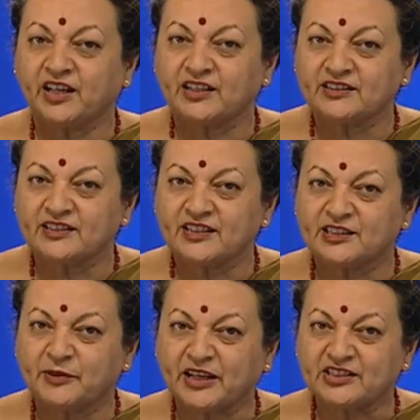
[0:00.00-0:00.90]
consider
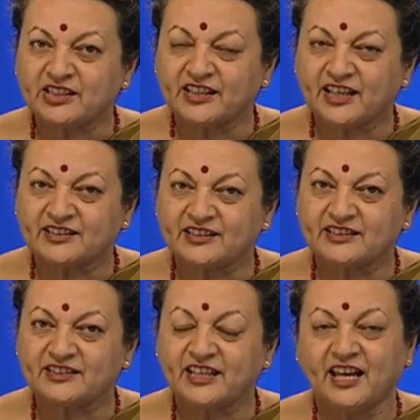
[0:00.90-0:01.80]
special
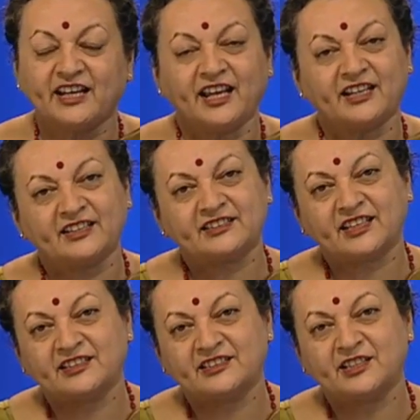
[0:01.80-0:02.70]
cases, let us
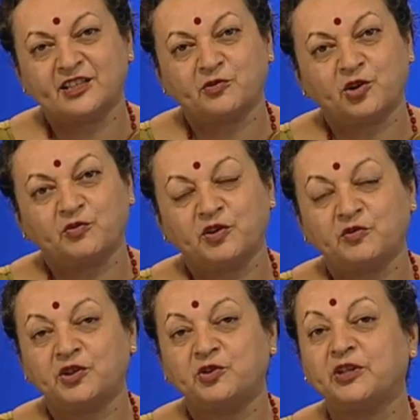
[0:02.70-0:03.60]
consider what we
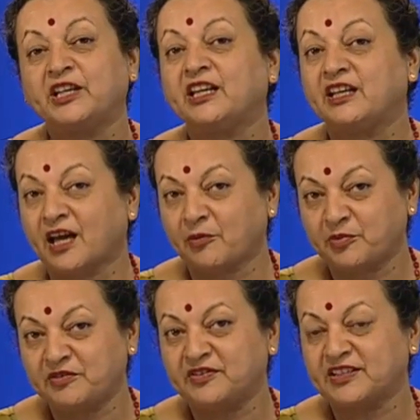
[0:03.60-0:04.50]
were doing in our
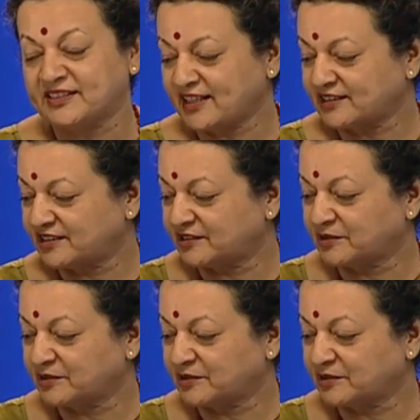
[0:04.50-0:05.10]
previous lesson.